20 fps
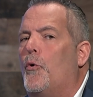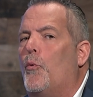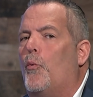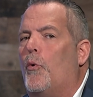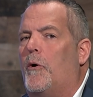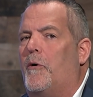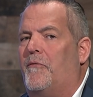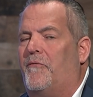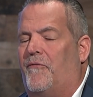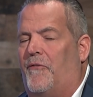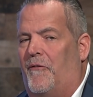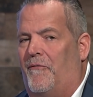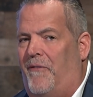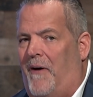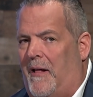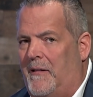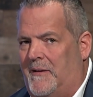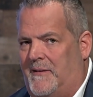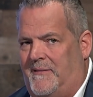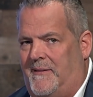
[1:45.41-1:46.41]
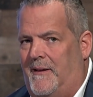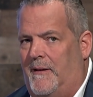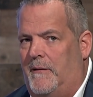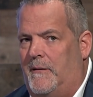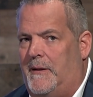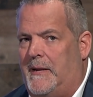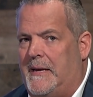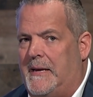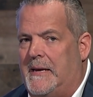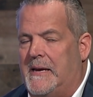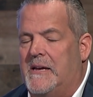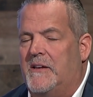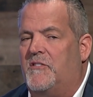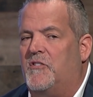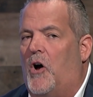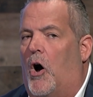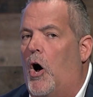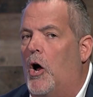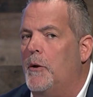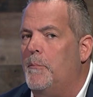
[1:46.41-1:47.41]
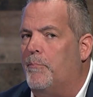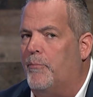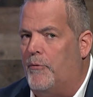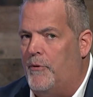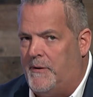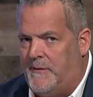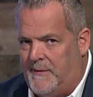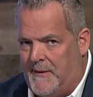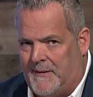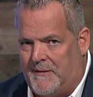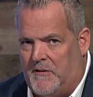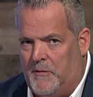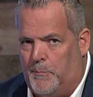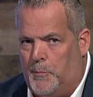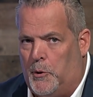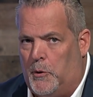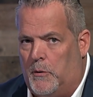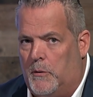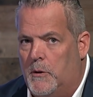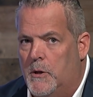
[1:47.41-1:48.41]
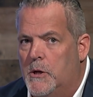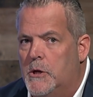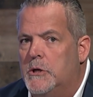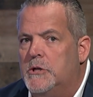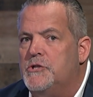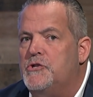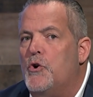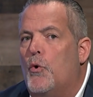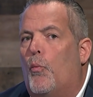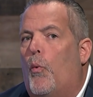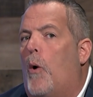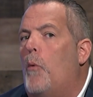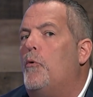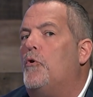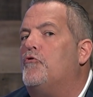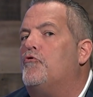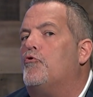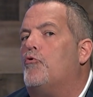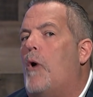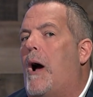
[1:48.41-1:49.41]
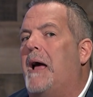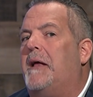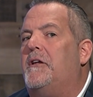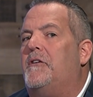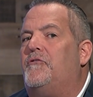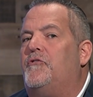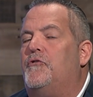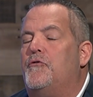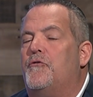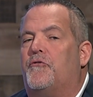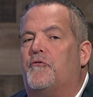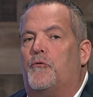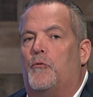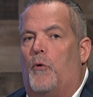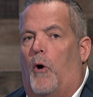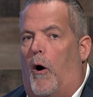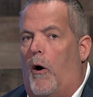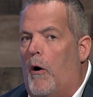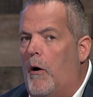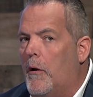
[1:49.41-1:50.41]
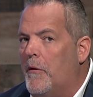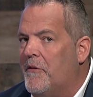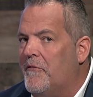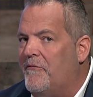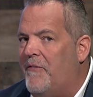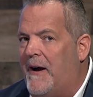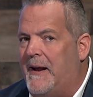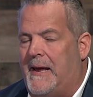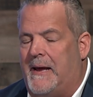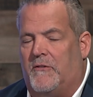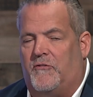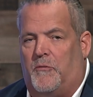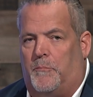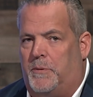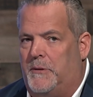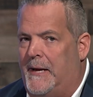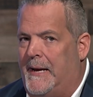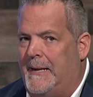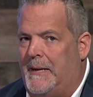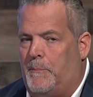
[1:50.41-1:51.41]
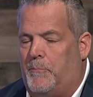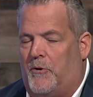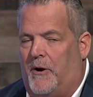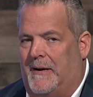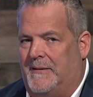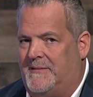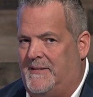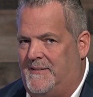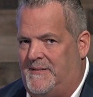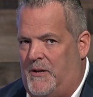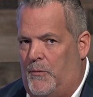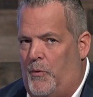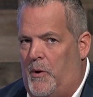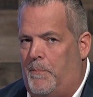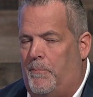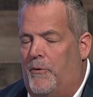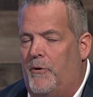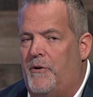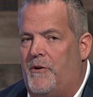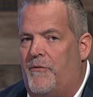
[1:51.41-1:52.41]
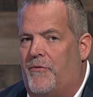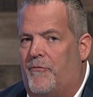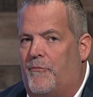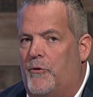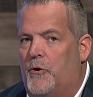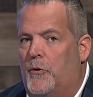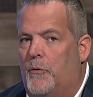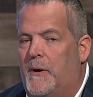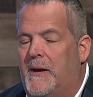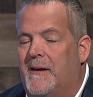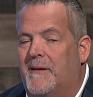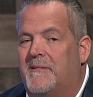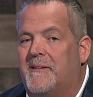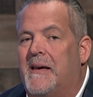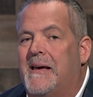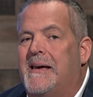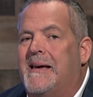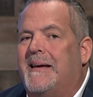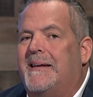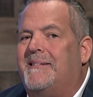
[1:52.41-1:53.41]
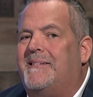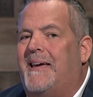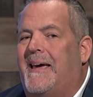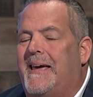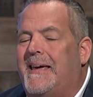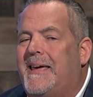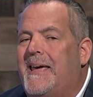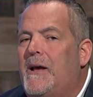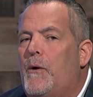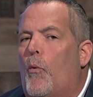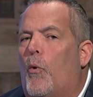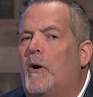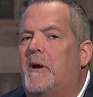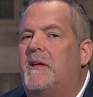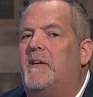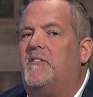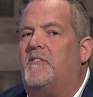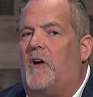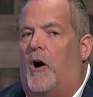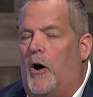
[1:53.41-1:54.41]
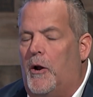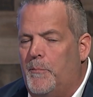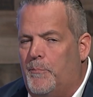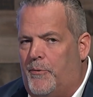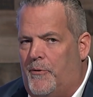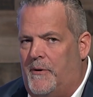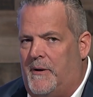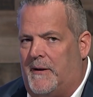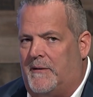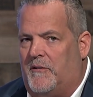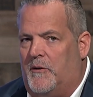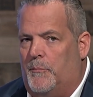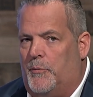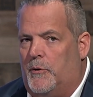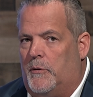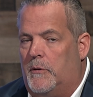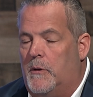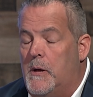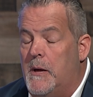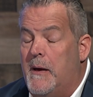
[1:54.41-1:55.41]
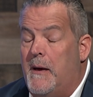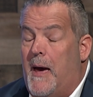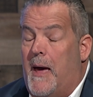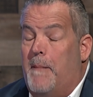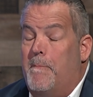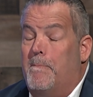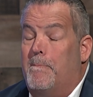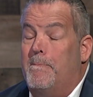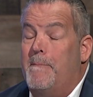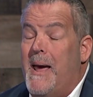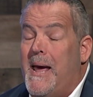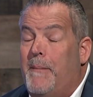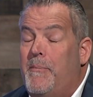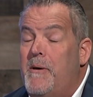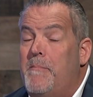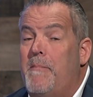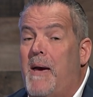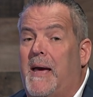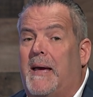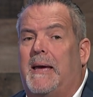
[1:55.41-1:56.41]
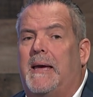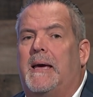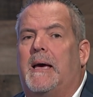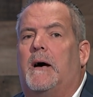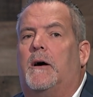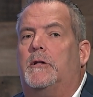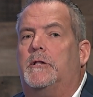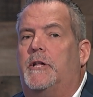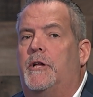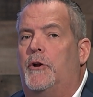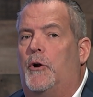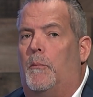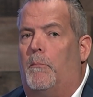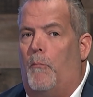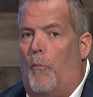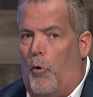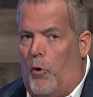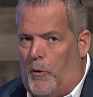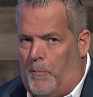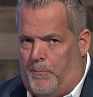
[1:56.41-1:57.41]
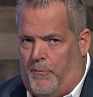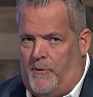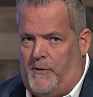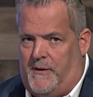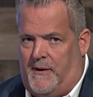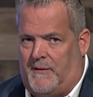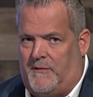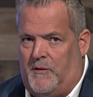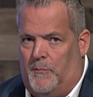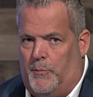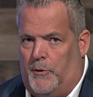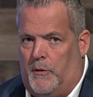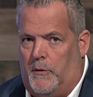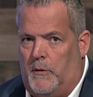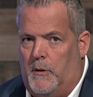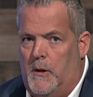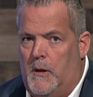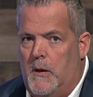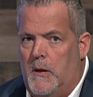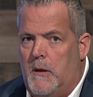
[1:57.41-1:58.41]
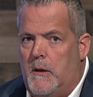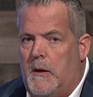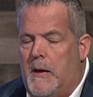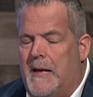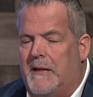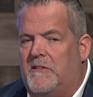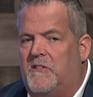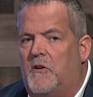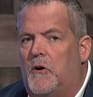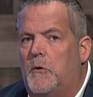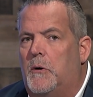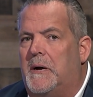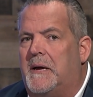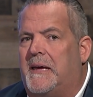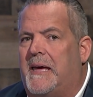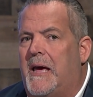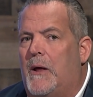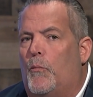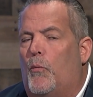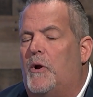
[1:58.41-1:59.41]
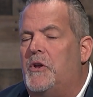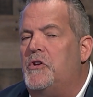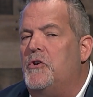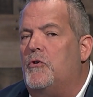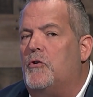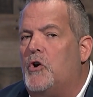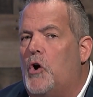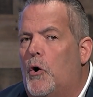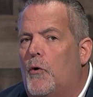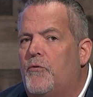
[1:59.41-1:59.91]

word for volatility is unpredictable. So what we're trying to do through all the financial planning process that we put you through is taking what is unpredictable and maybe making it a little more predictable. And so again, when you go